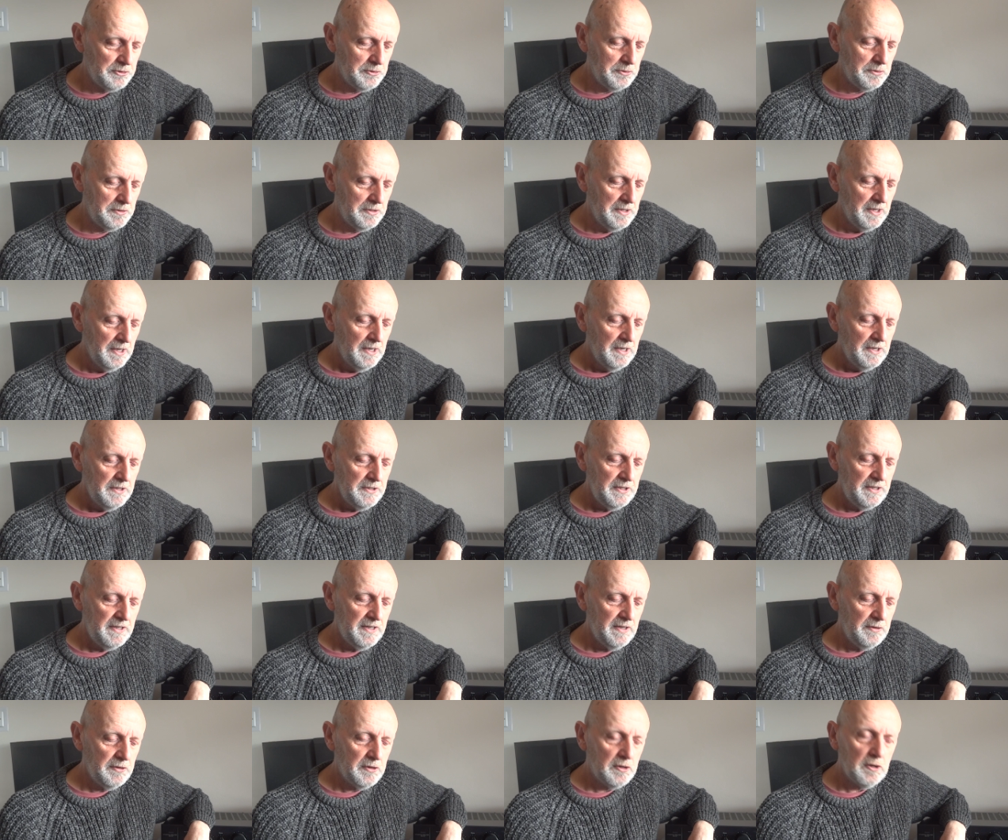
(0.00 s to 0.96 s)
sure you,
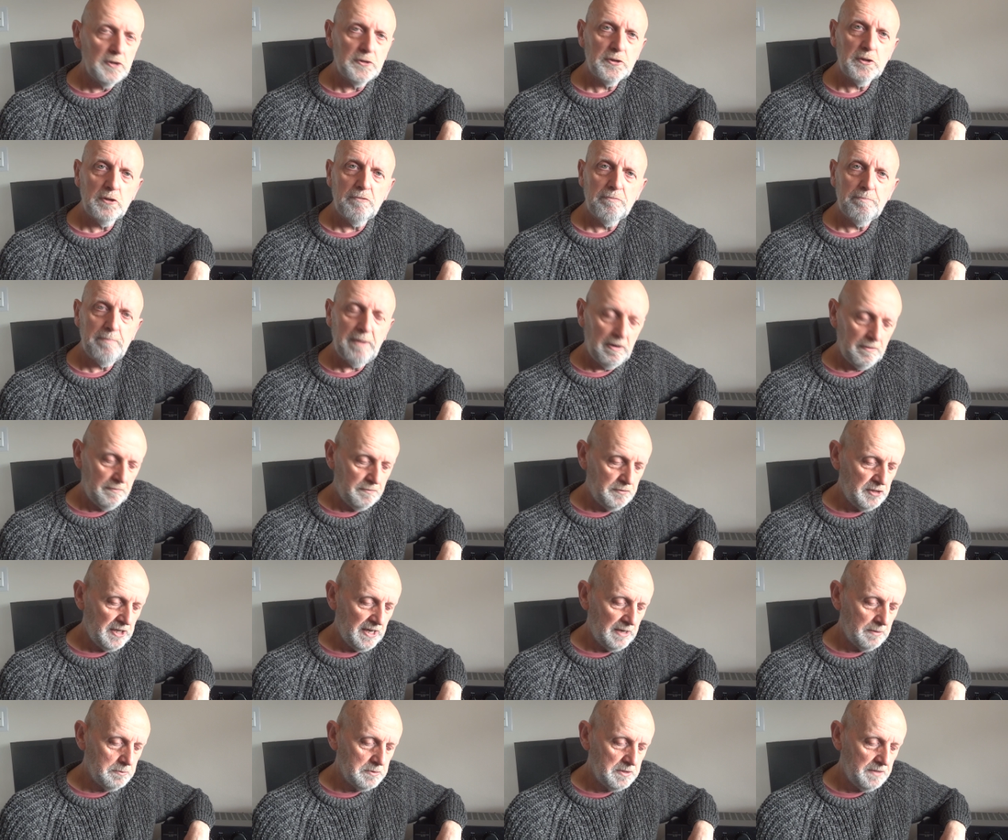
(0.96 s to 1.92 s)
you know you've got to do both
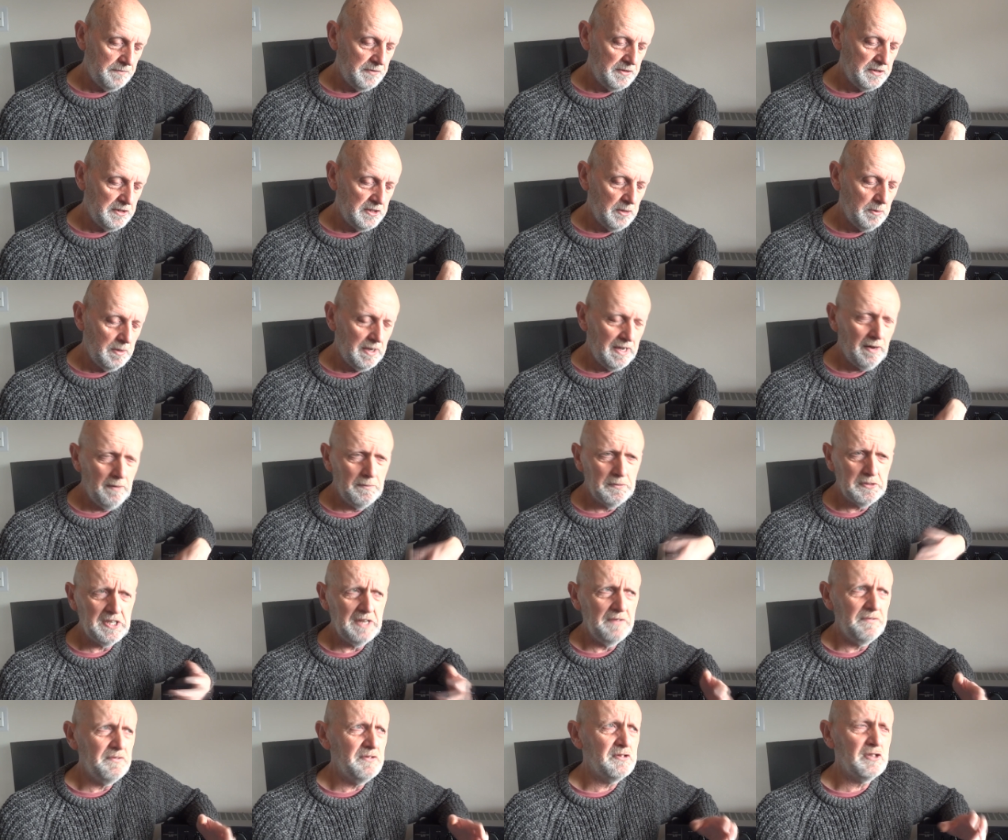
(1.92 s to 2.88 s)
channels if you do it
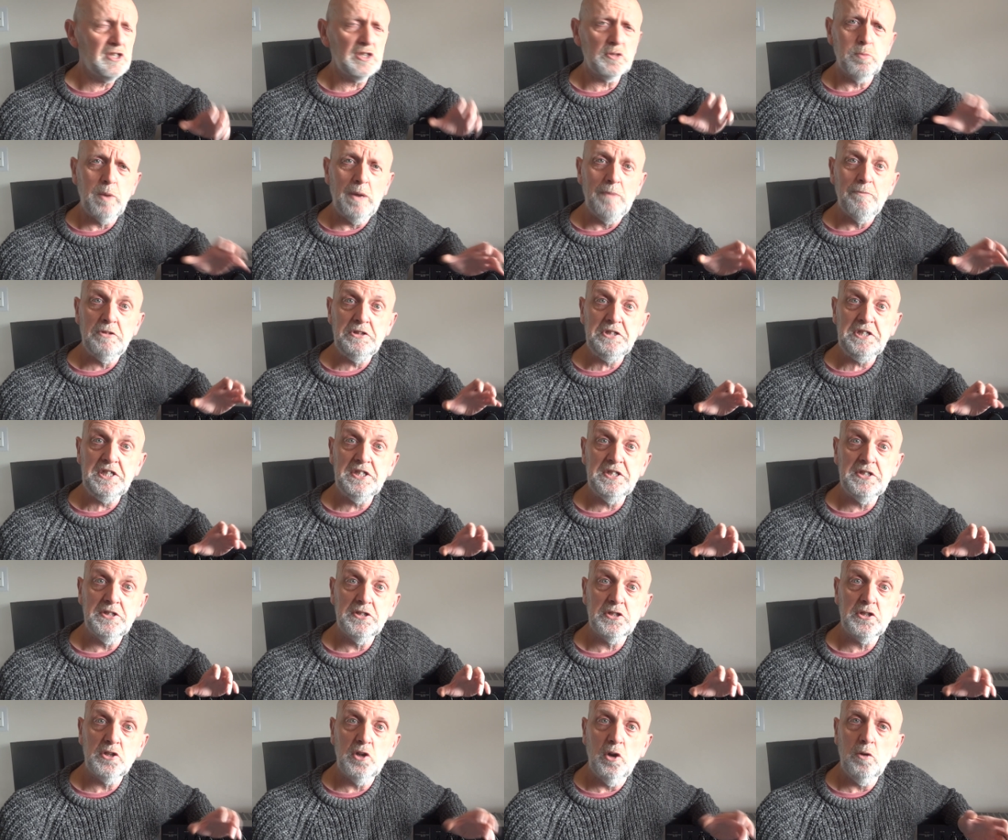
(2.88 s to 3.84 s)
obviously if just one
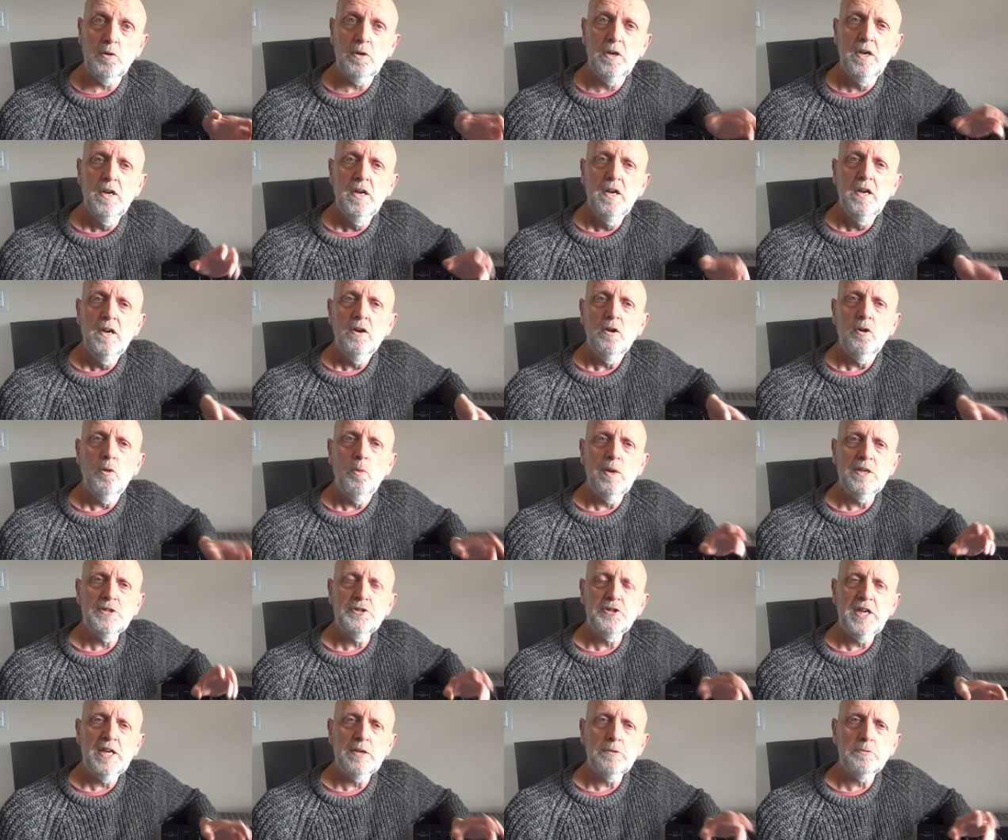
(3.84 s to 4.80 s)
resistor's gone or
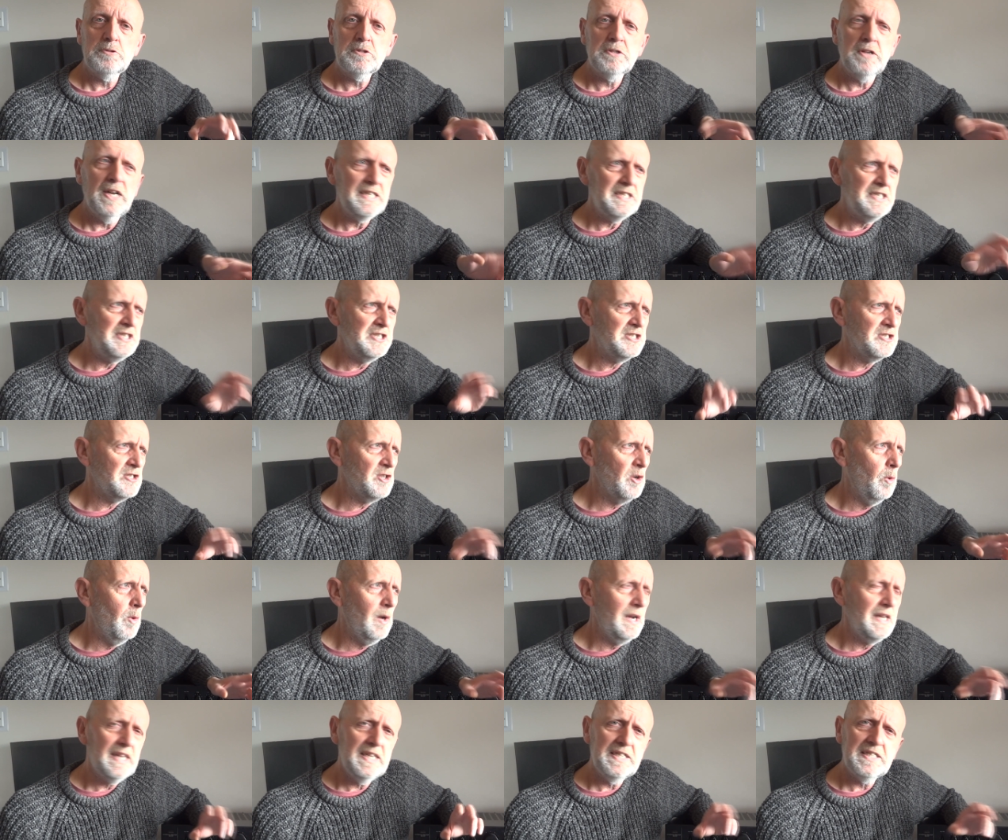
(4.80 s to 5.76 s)
one is like
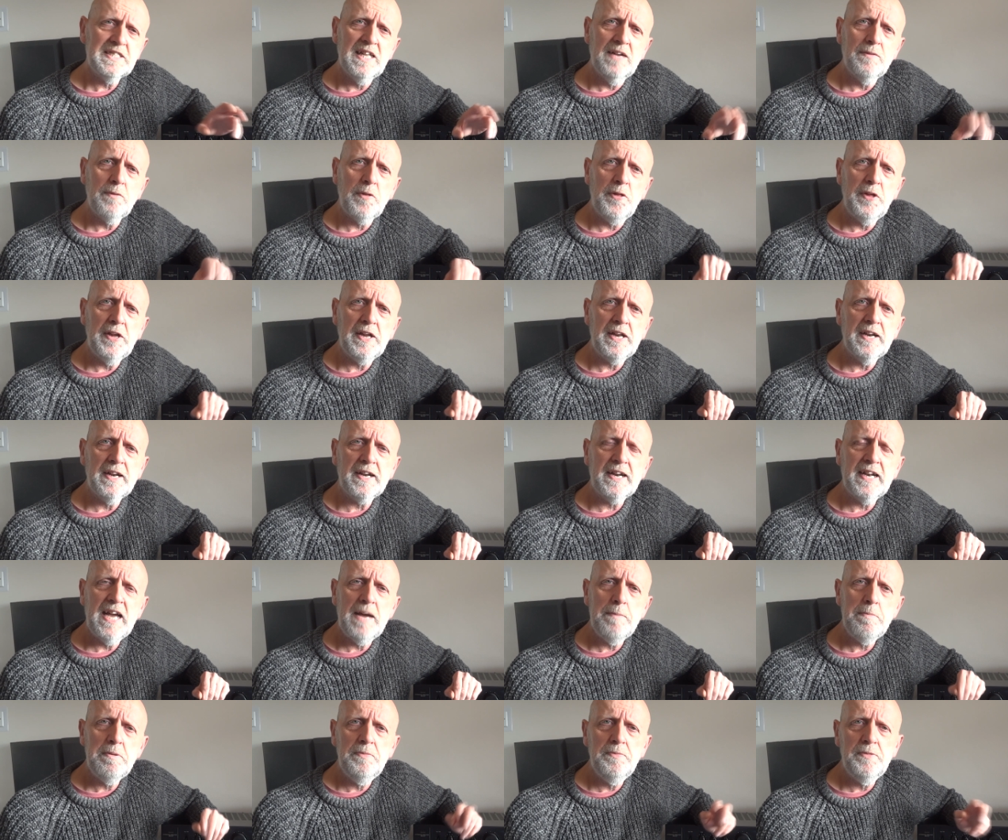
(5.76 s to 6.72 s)
distorted that's another thing that
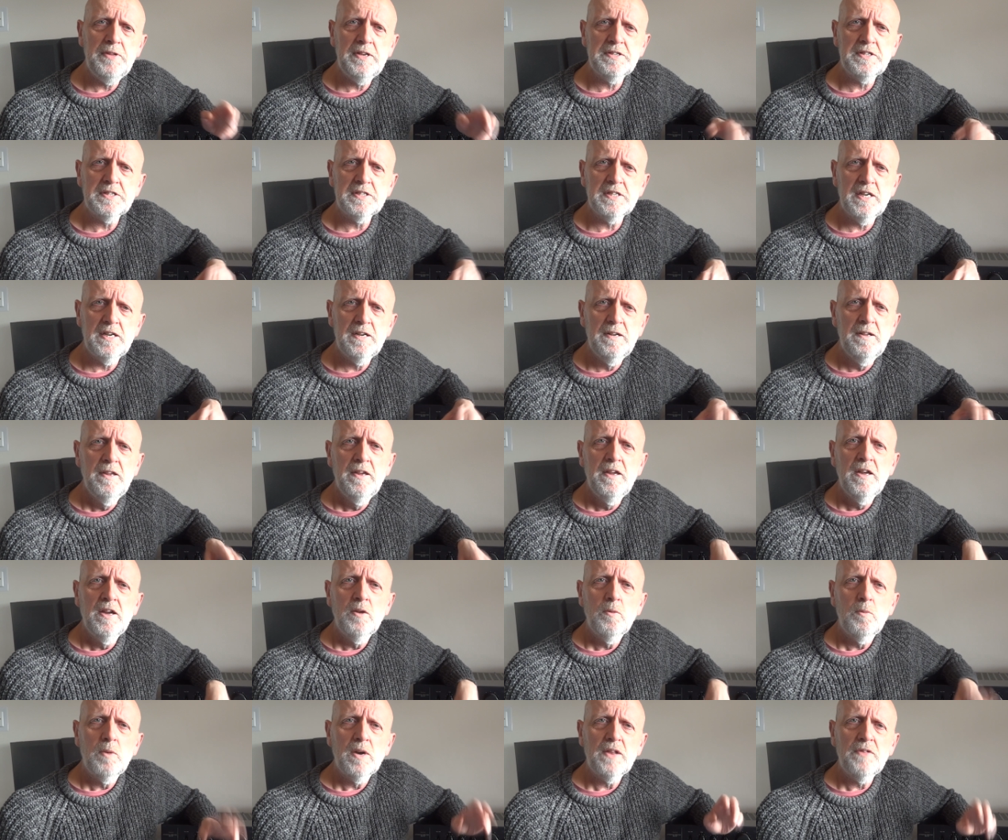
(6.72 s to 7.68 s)
can happen that uh,
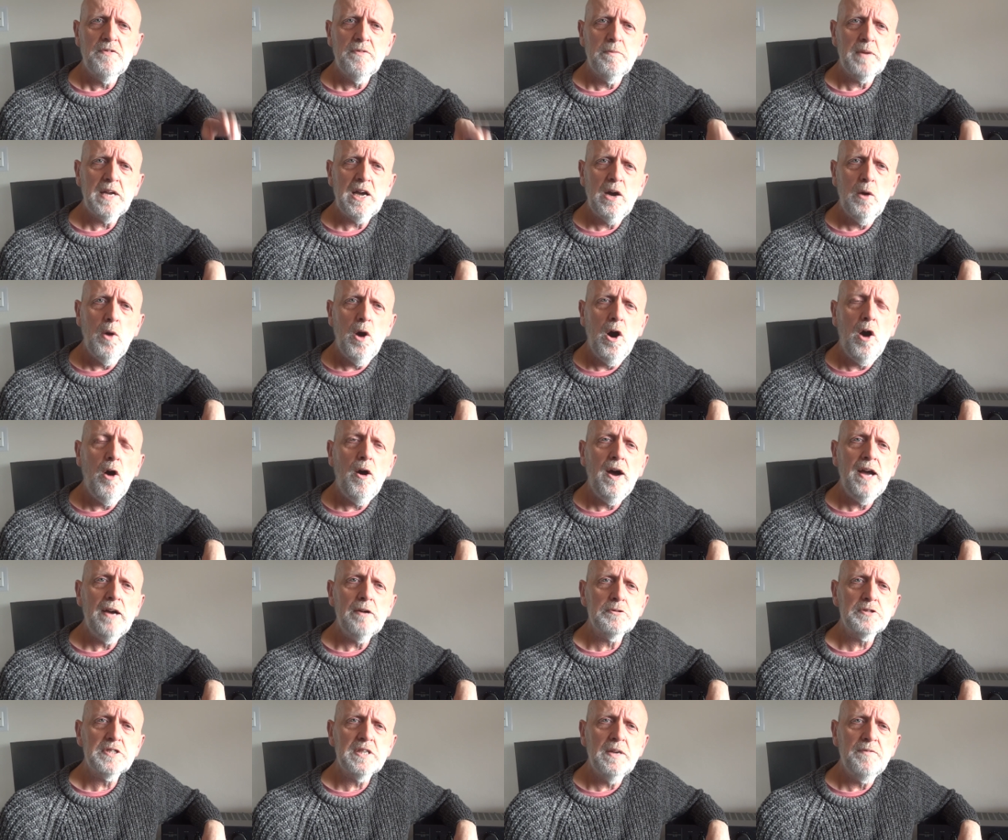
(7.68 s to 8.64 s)
one of them go
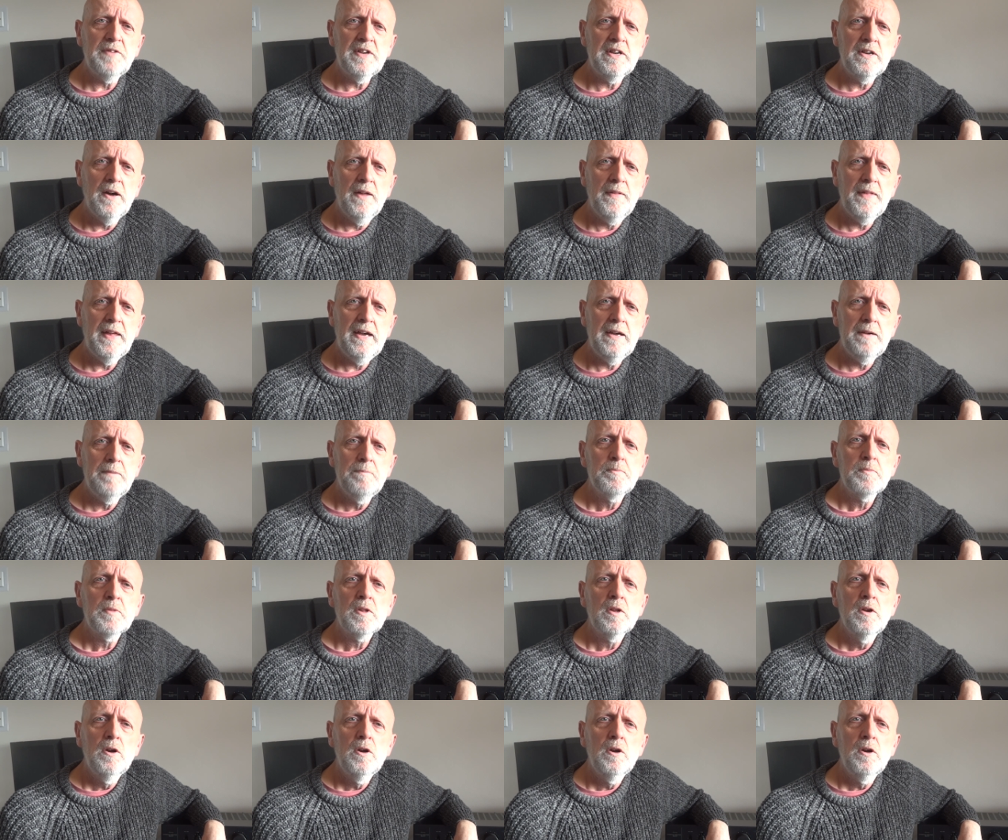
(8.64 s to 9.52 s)
high or something like that